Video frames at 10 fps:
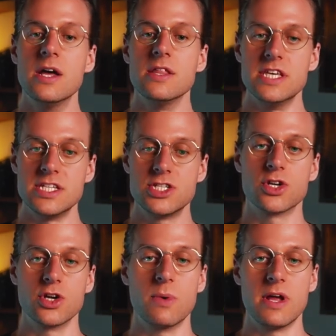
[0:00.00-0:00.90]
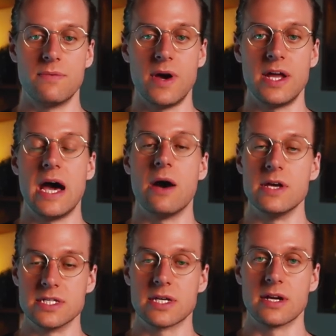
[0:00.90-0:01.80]
This is a good way to find out,
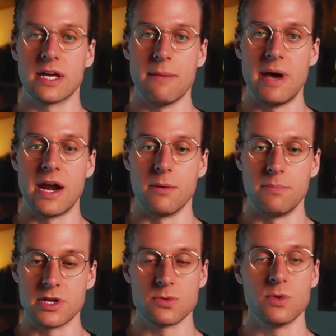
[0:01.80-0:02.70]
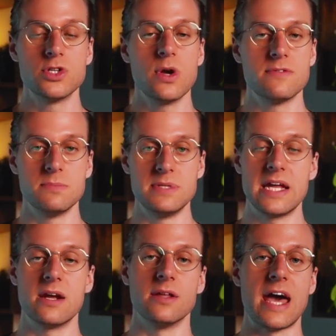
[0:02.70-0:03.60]
is it gonna get better? Because once you have some
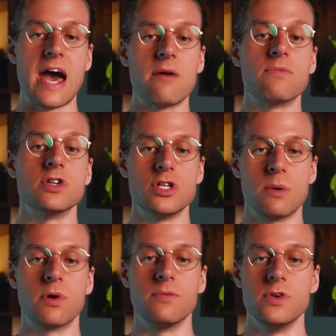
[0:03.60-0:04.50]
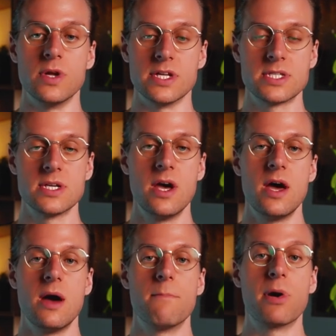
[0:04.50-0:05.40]
data on the average number of units
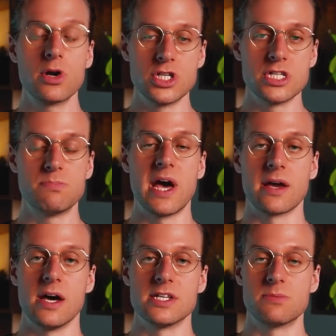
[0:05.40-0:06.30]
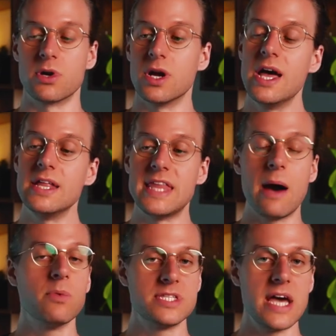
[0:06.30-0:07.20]
purchased by a customer,
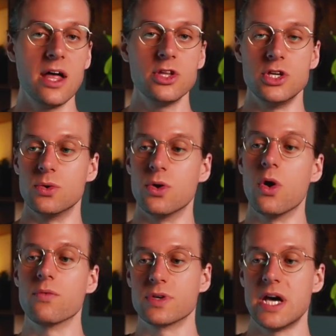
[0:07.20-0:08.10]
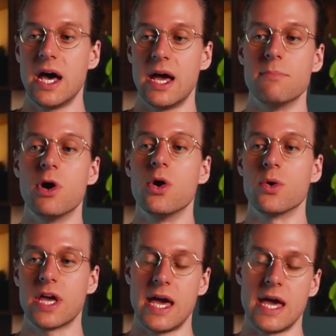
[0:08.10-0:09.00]
that will tell you over time,
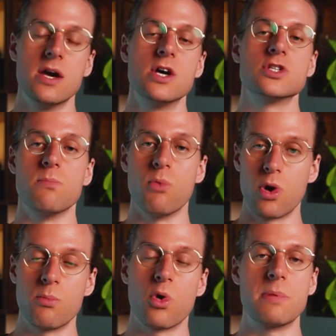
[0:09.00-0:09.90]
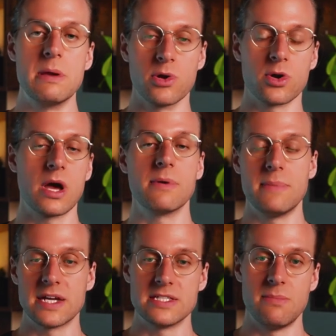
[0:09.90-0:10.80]
okay, so more and more people are coming
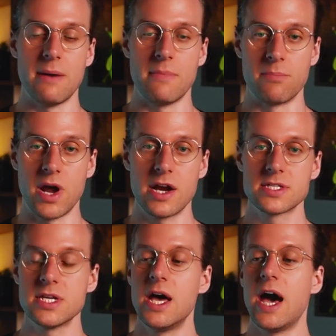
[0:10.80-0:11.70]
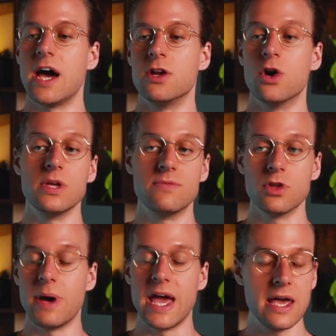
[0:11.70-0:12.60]
back to buy my product. I know even
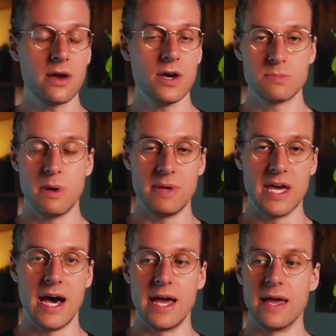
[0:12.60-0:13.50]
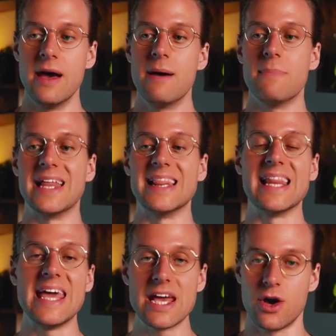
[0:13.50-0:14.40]
though my ACoS might be high, my
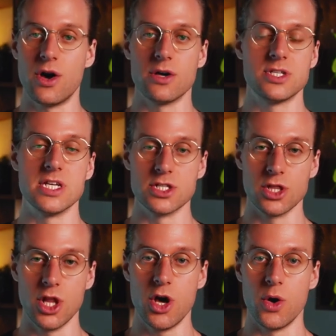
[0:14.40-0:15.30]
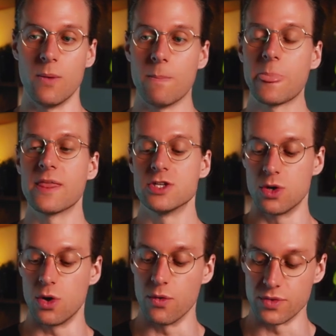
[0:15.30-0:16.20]
lay cost is low.
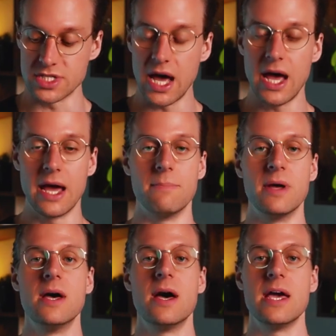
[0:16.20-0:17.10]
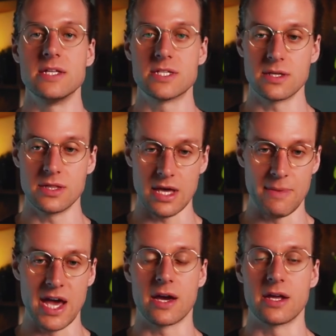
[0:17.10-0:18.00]
So over time,
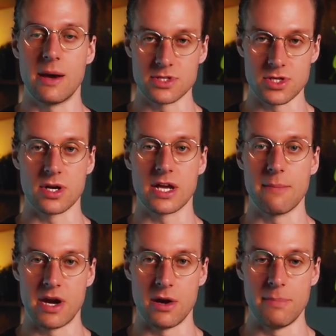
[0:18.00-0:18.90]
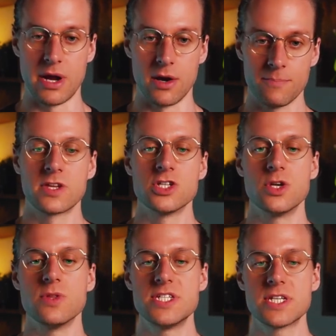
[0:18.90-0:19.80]
my economics are gonna get better and better.
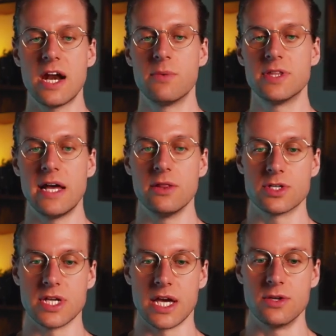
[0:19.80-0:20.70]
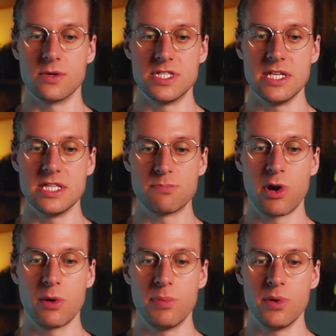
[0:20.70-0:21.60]
So this is kind of what that looks like. You can see this
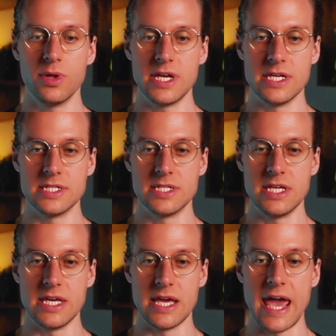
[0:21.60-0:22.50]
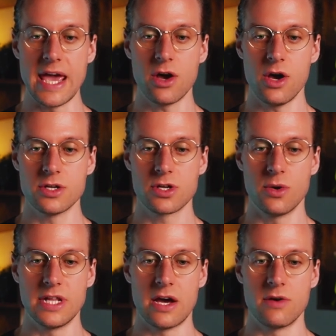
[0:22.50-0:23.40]
purple is the ACoS
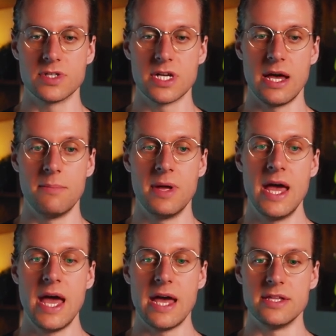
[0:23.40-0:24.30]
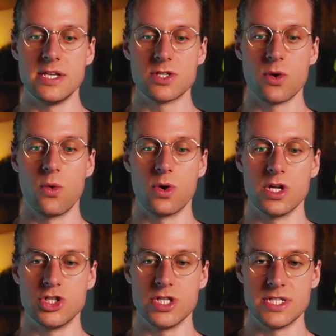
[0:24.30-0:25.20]
going down over time, and this
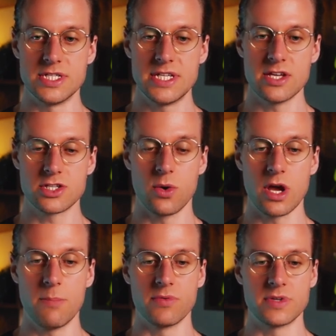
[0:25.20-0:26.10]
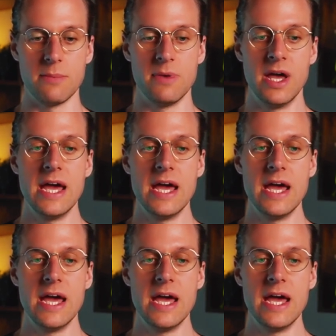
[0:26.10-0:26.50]
orange is the sales going up over time.